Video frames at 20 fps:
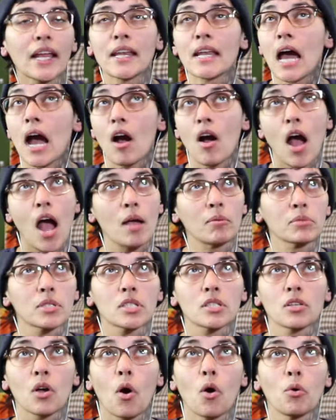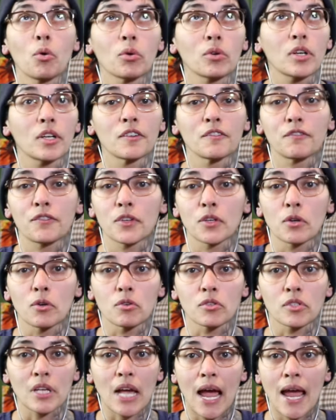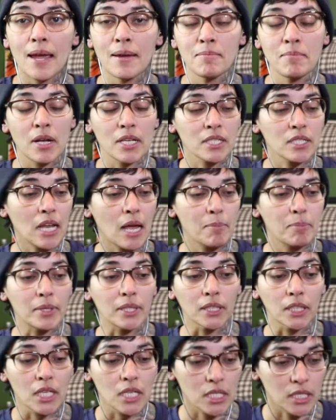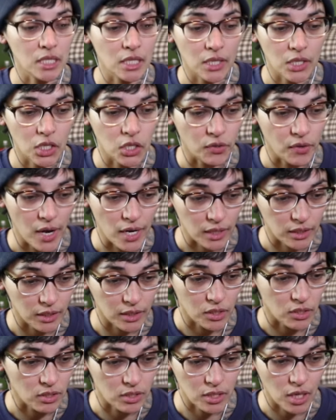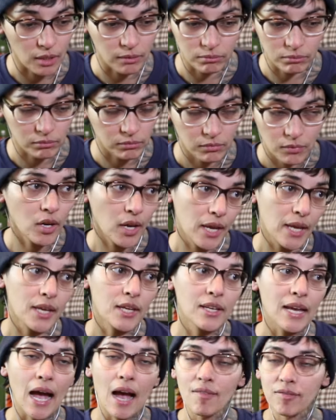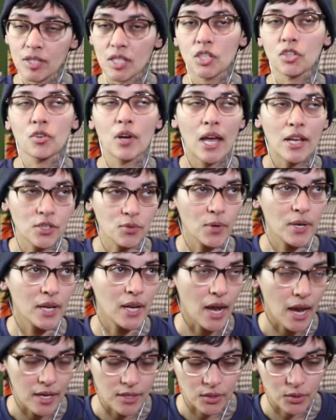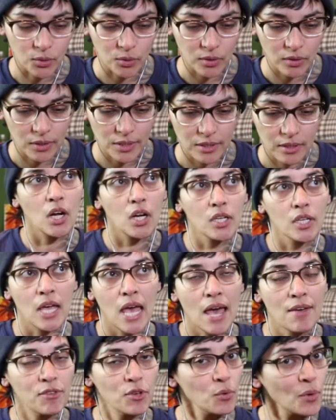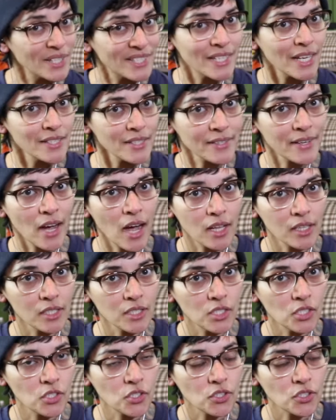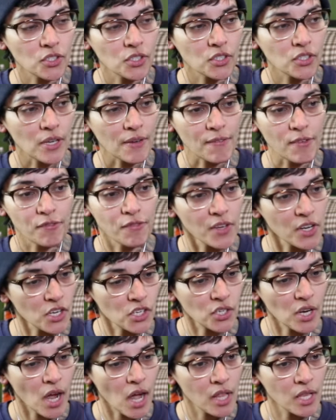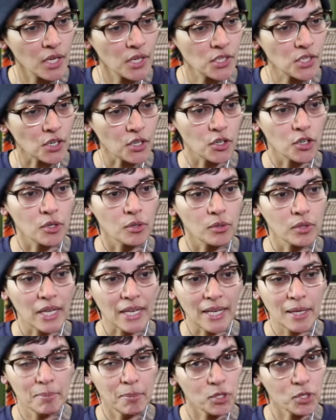now I'm so confused. I must not be listening correctly or something. Okay, he obviously graduated high school. Have you attended college? Have you finished college? Are you like in